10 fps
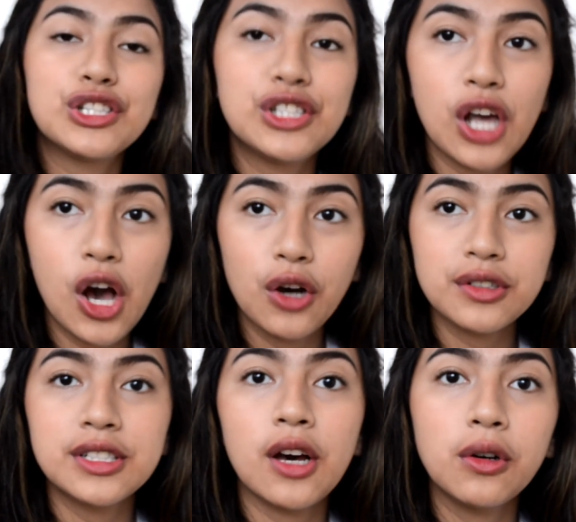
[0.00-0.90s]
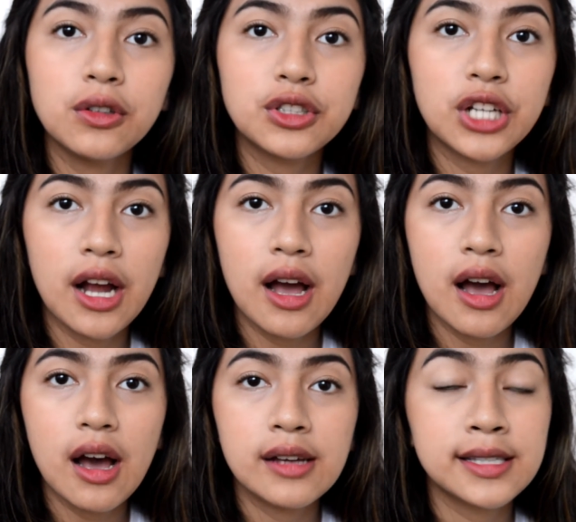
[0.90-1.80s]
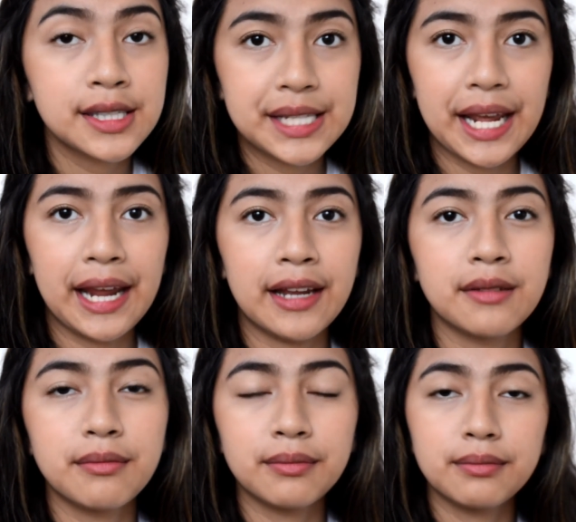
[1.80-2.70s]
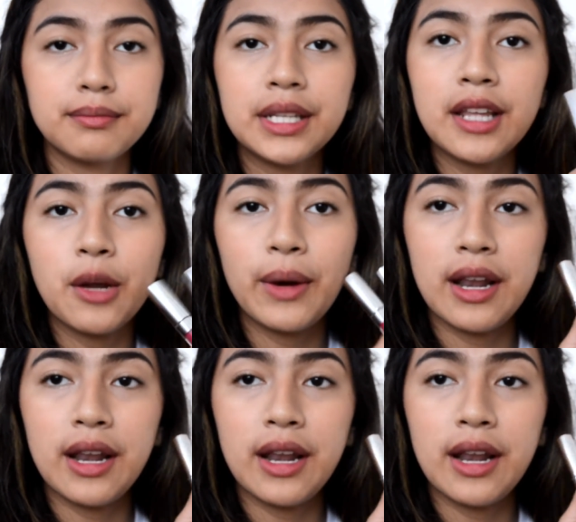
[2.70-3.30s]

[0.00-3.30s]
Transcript: So, sa Ultra Stain, may dalawa